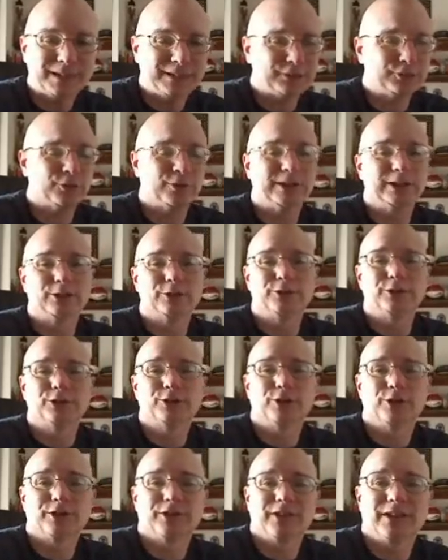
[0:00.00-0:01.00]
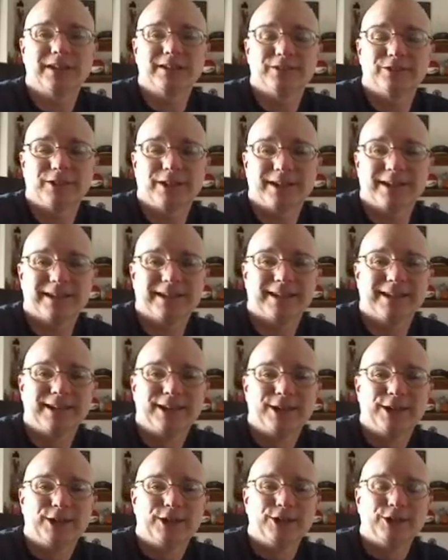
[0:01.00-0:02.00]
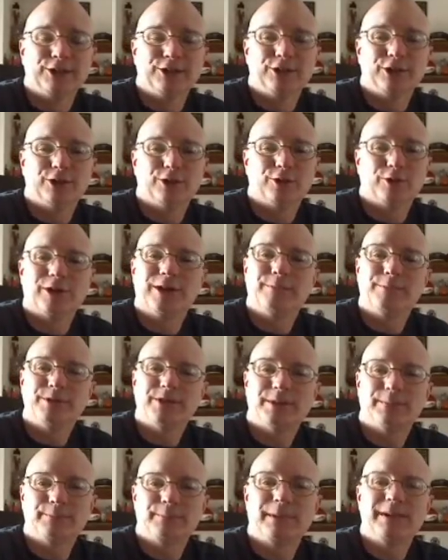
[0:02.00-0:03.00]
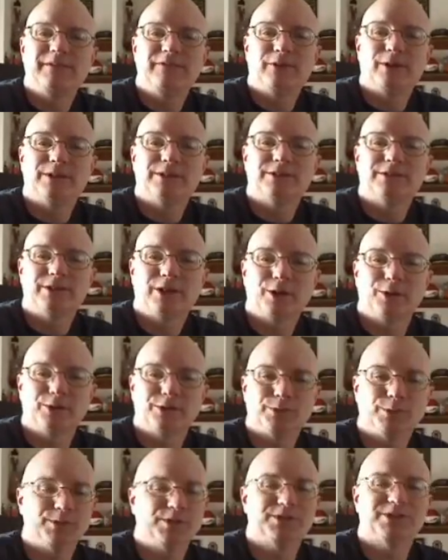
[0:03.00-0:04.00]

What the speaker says: So I learned to cook things like, cream chip beef on toast, which